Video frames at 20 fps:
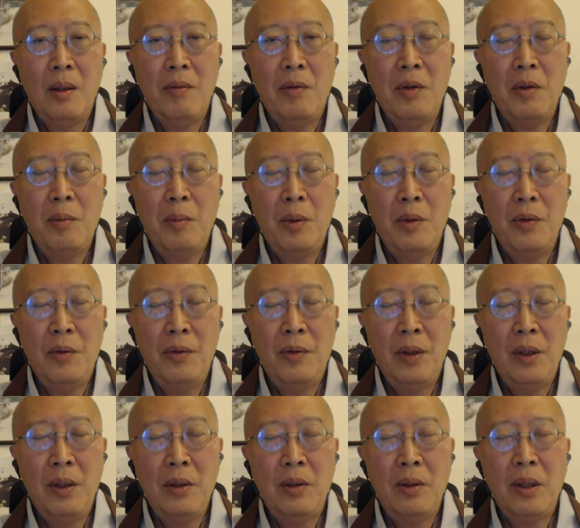If you
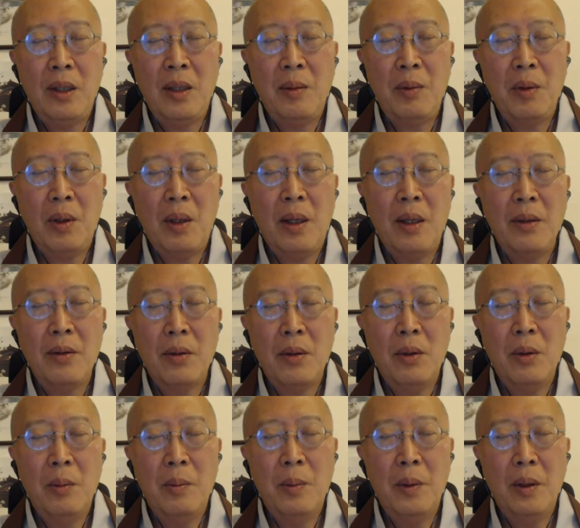prefer to keep your eyes
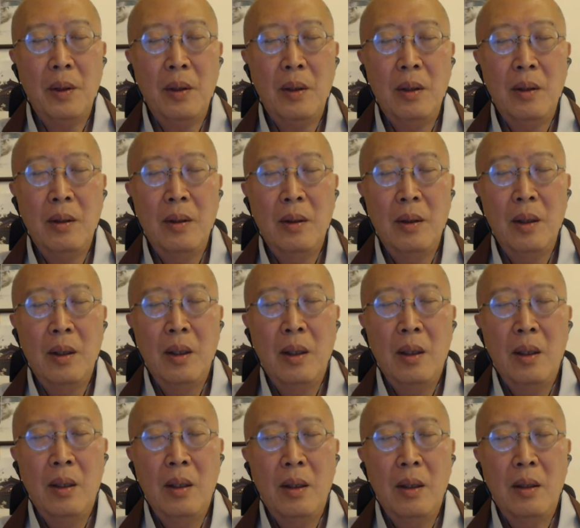open,
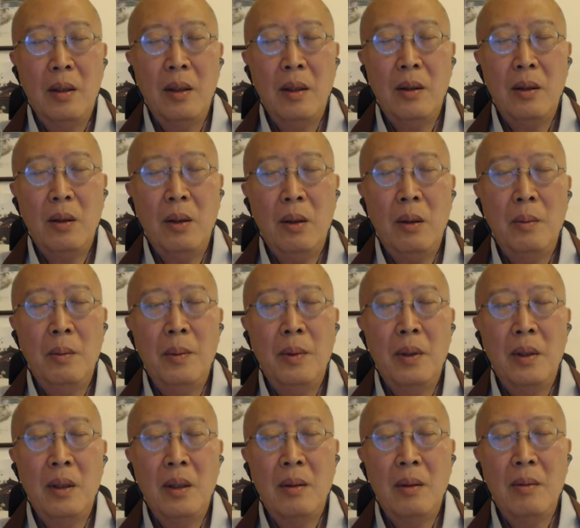then
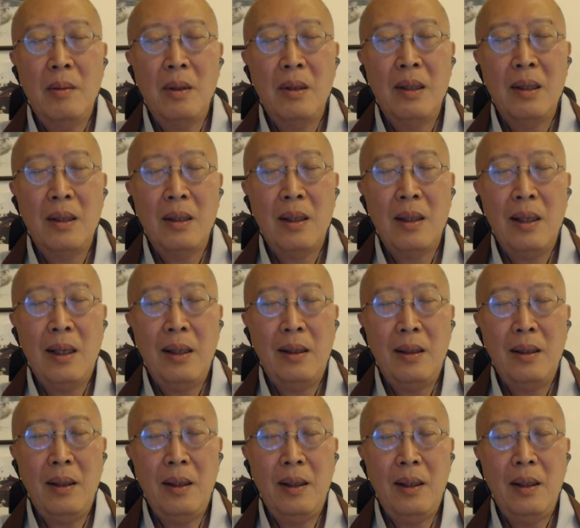open them
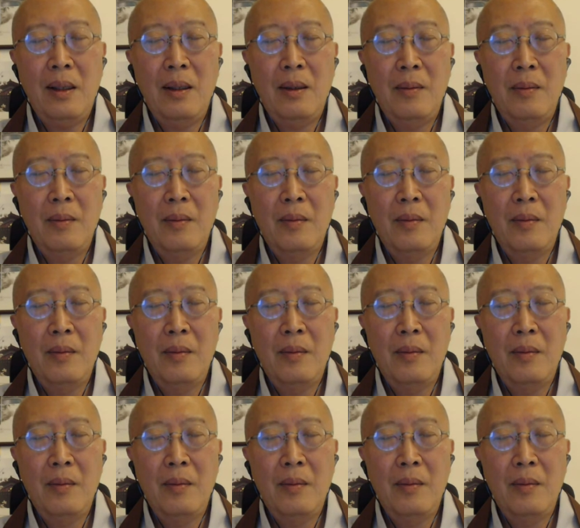slightly